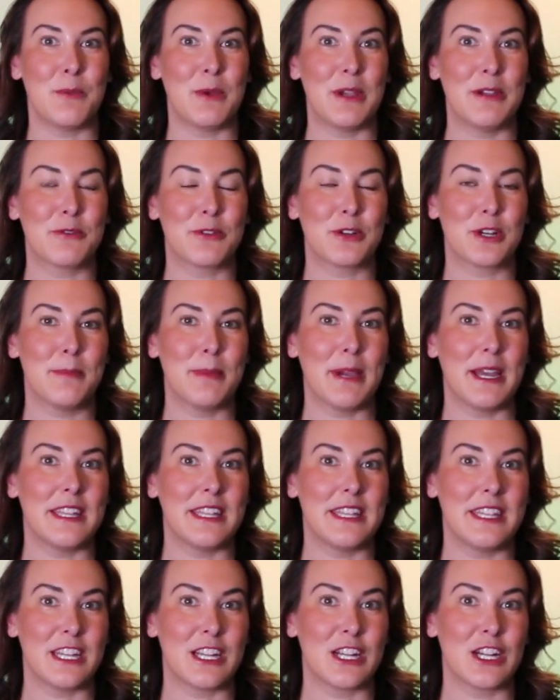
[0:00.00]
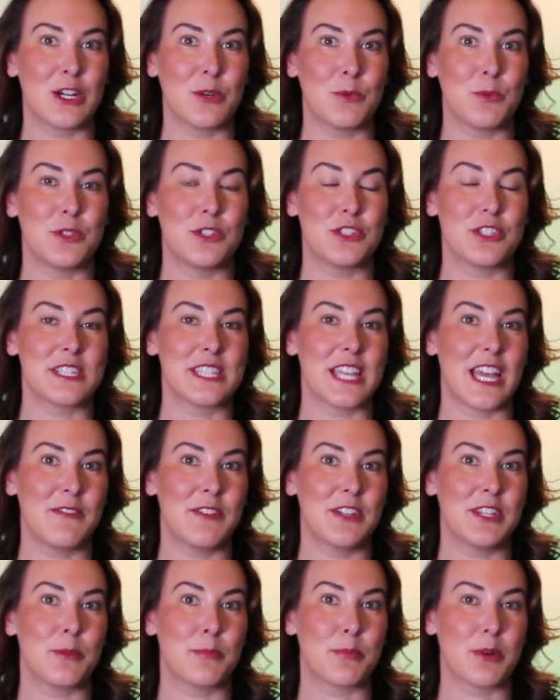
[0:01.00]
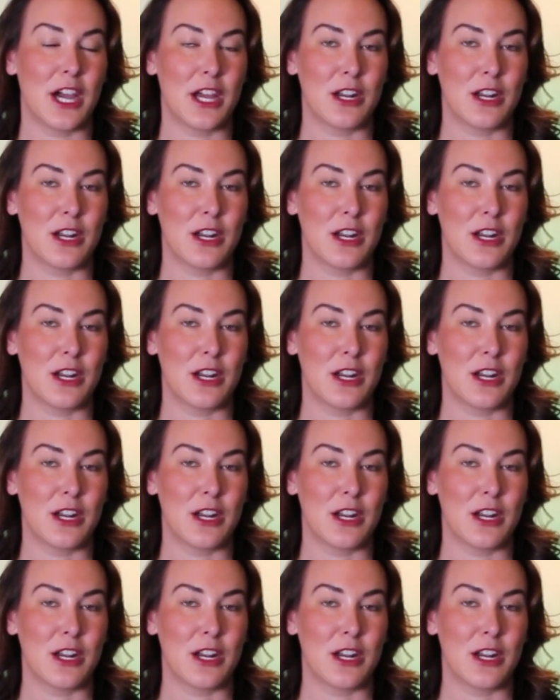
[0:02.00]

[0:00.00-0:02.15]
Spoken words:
they went for about a year with just having the